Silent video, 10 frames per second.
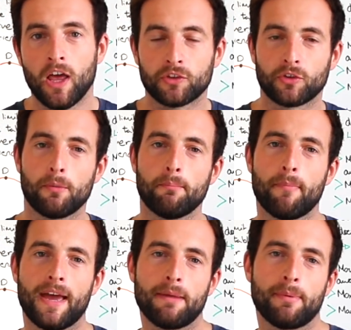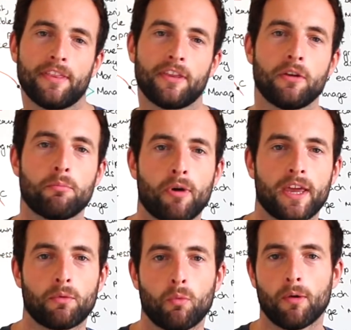So it may be that you
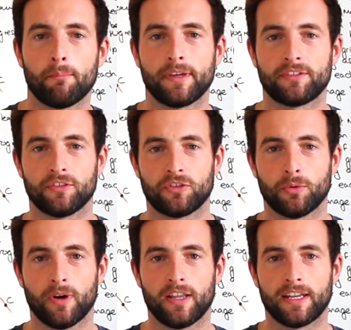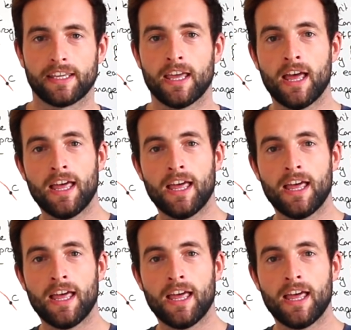brake 1 meter too early.